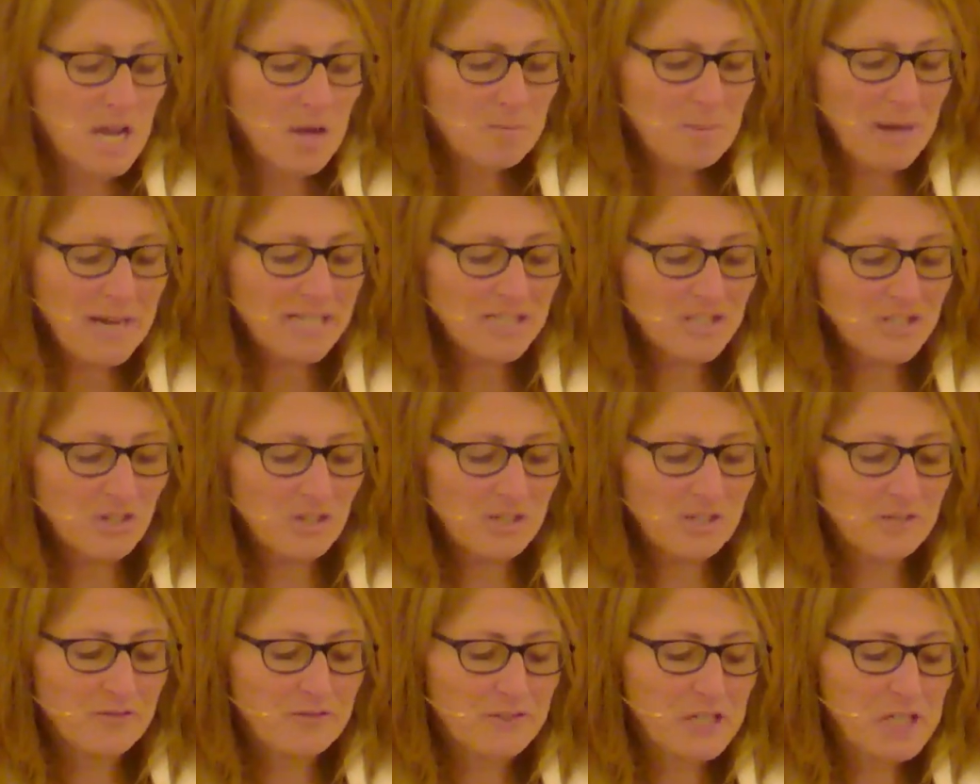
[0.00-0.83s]
based
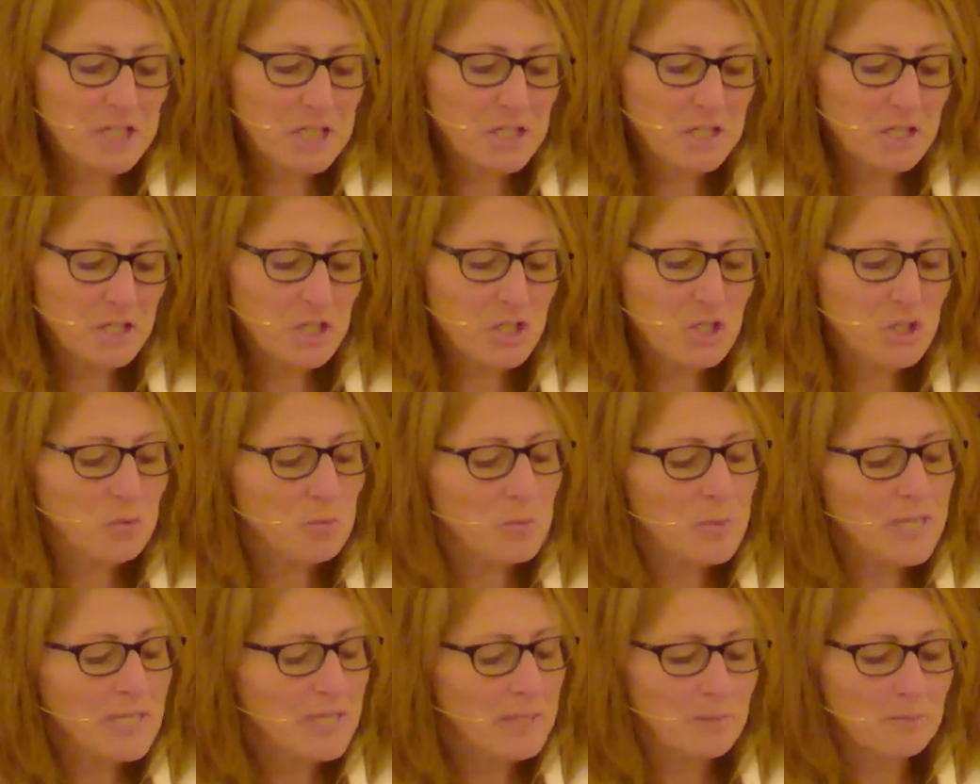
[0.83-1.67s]
on a vision, a
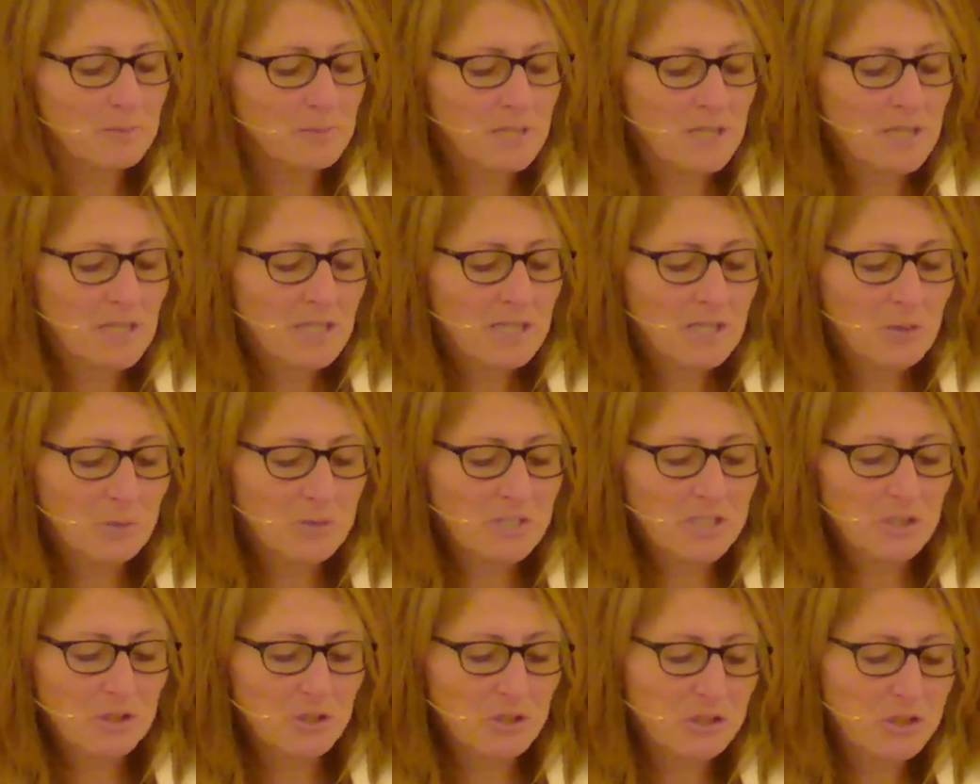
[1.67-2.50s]
dream that
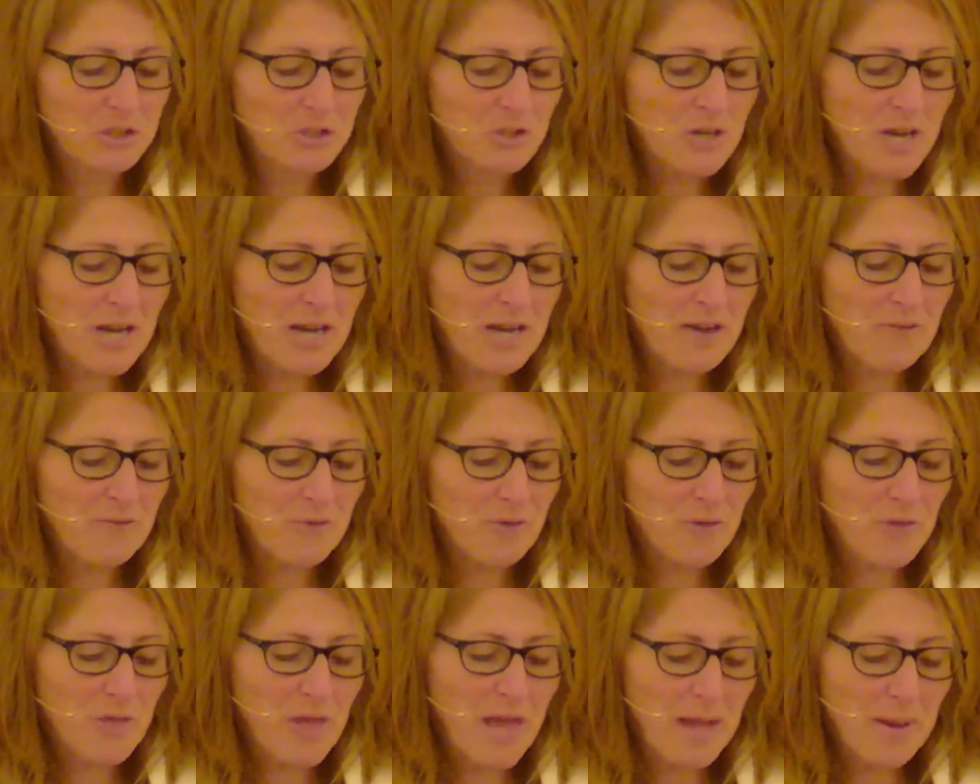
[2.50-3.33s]
was illustrated
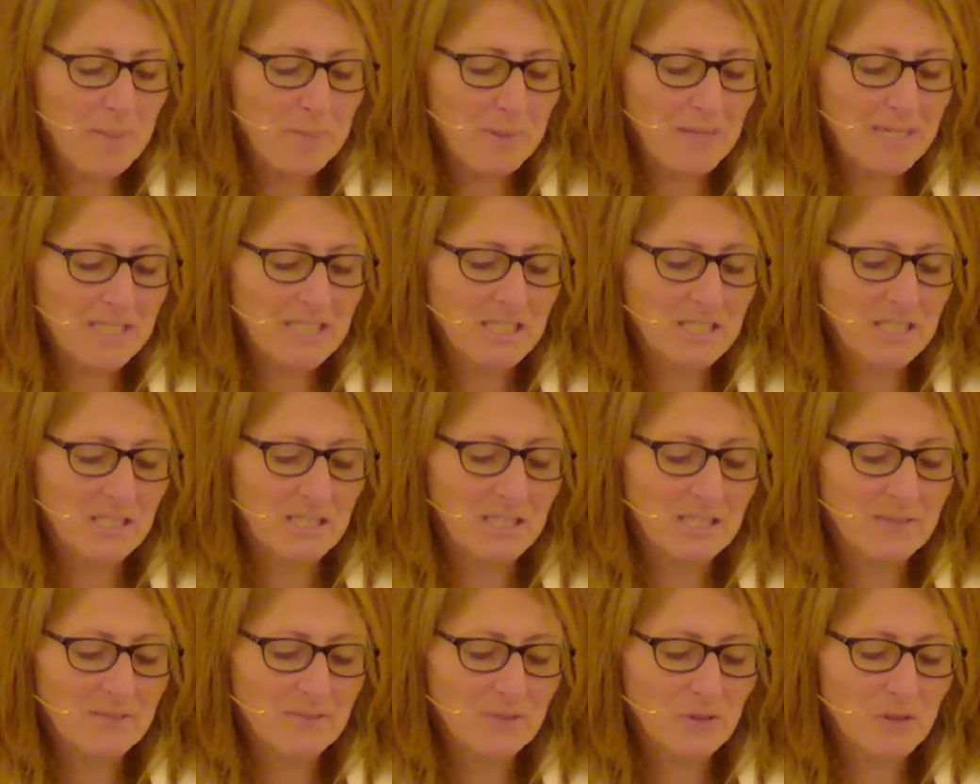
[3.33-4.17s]
for them and
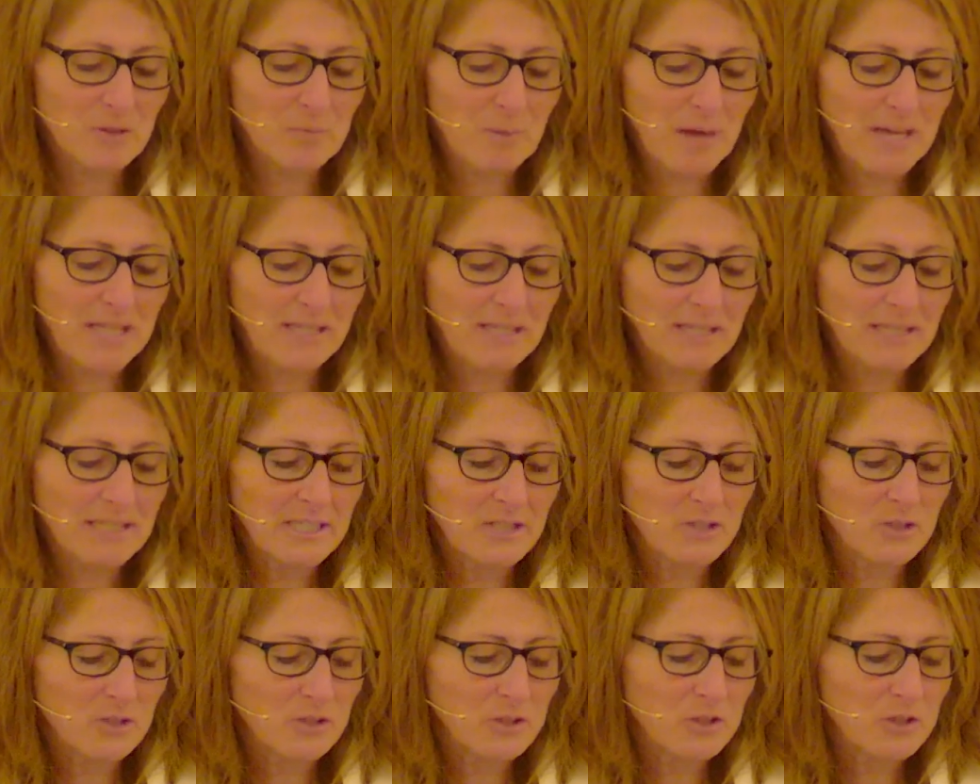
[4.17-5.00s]
delivered by
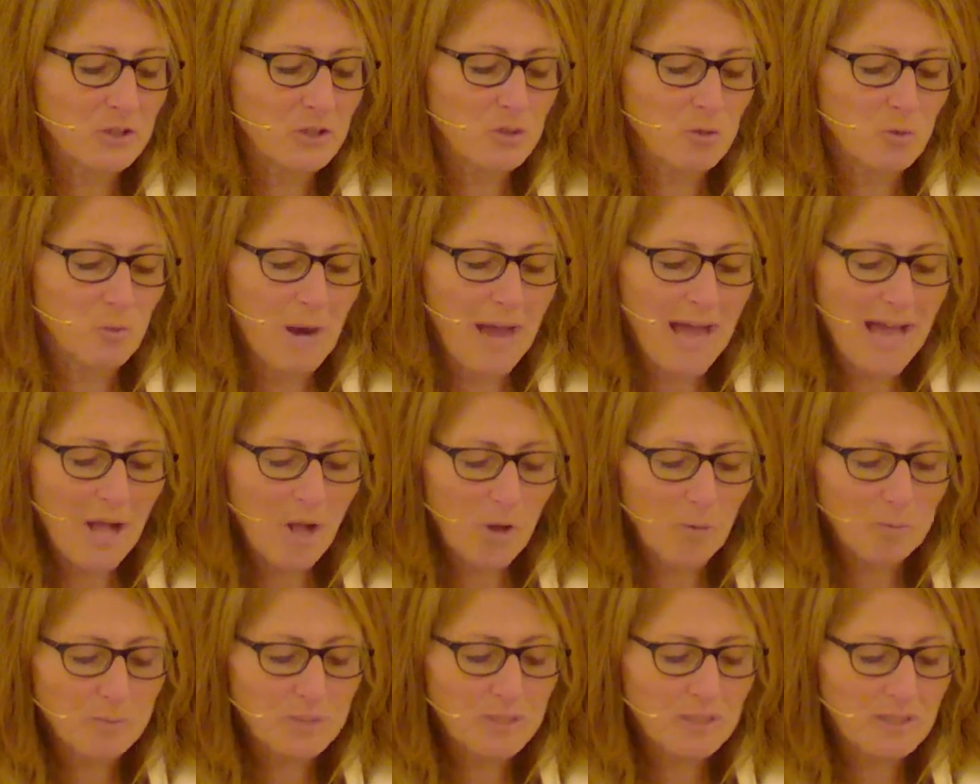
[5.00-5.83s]
leaders who
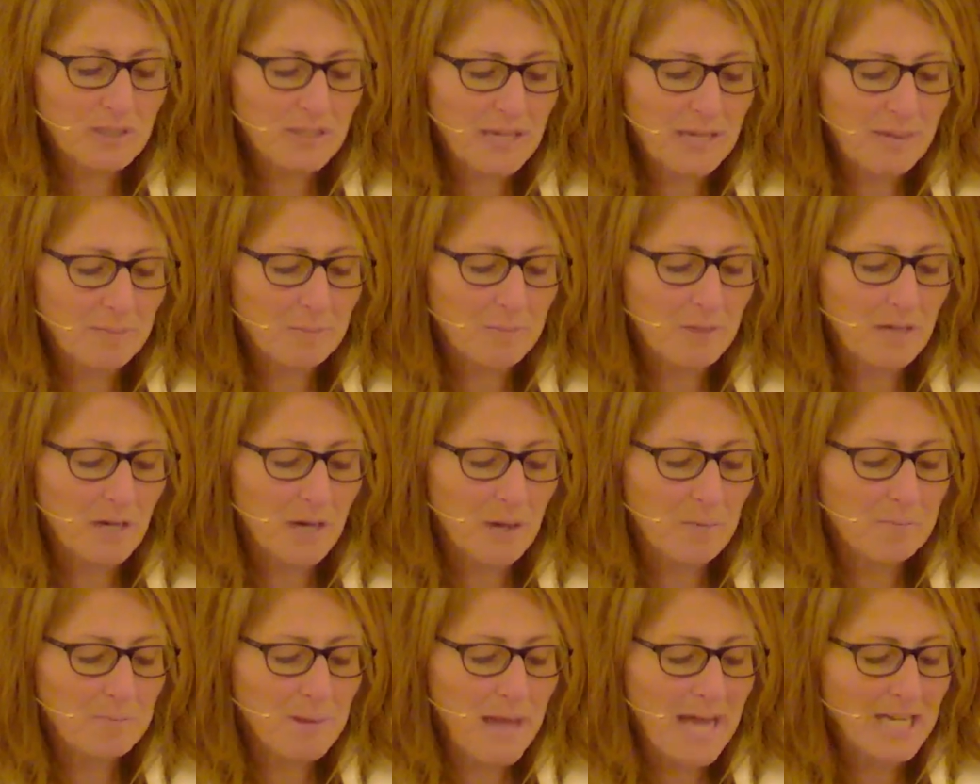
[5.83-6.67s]
helped them
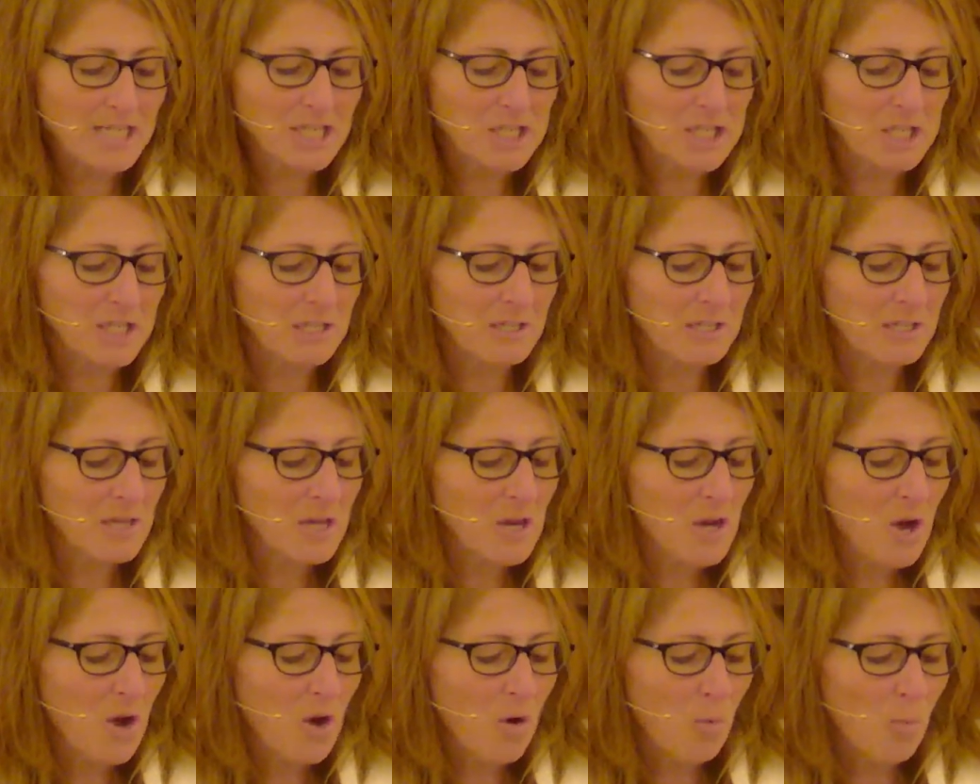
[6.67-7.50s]
imagine
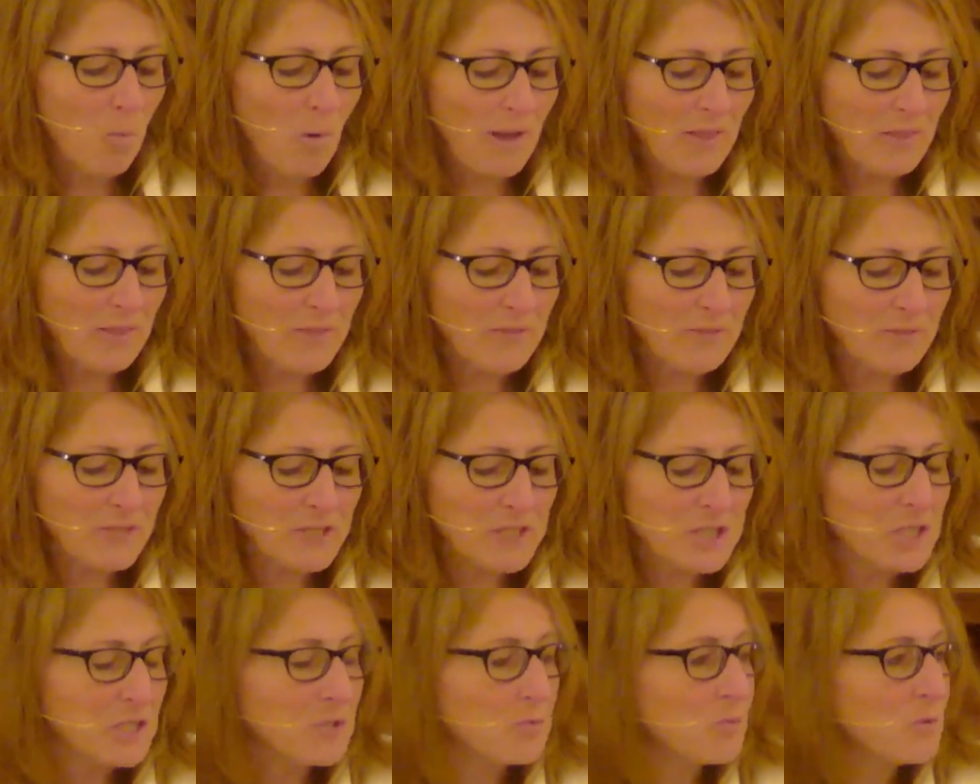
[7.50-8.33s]
what the
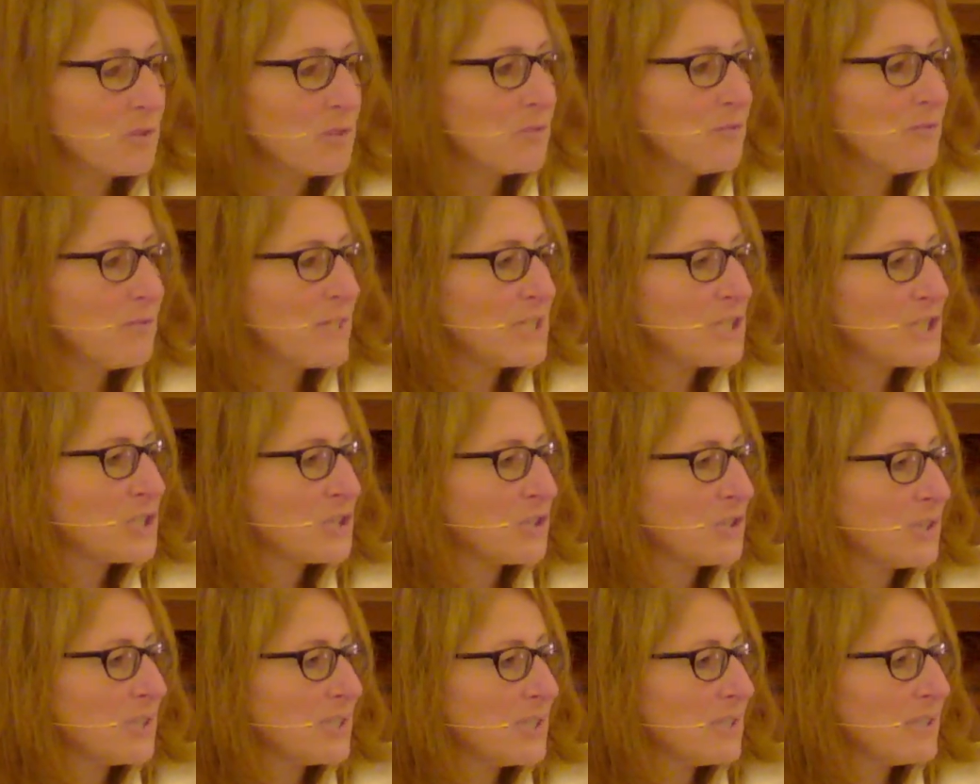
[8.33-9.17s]
vision would
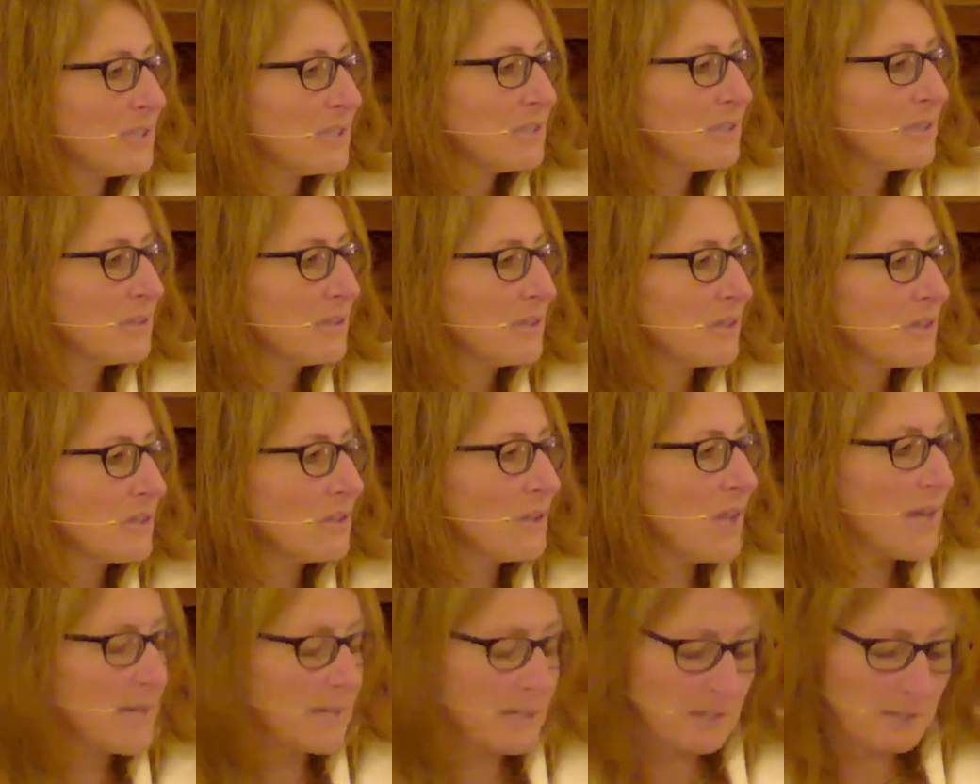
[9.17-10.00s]
eventually look
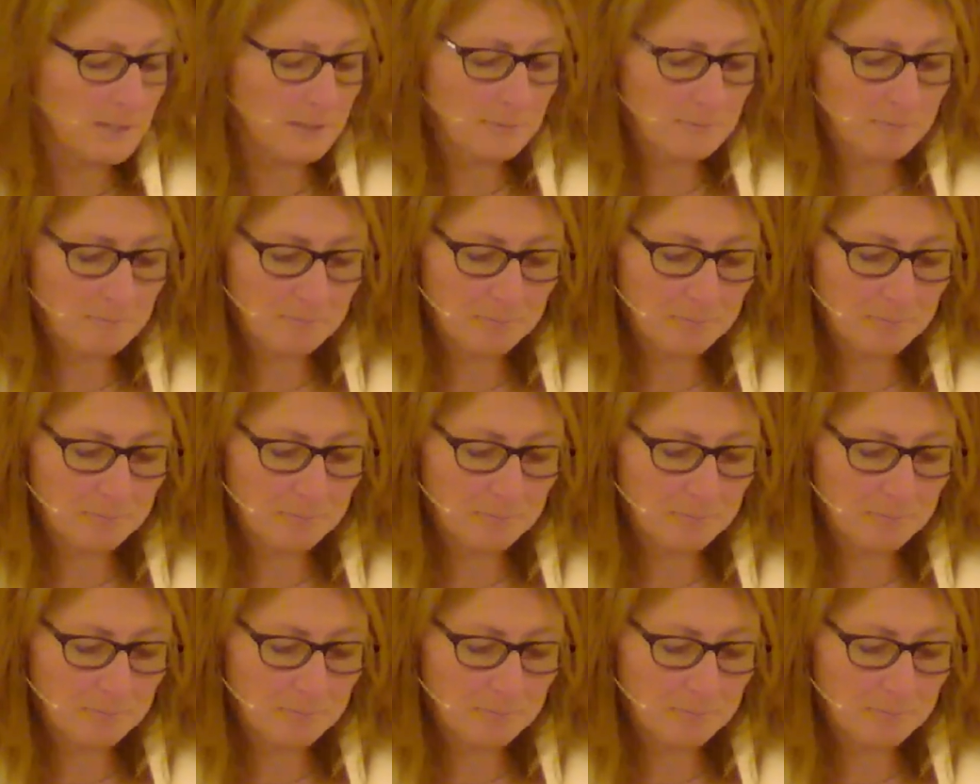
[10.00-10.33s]
like.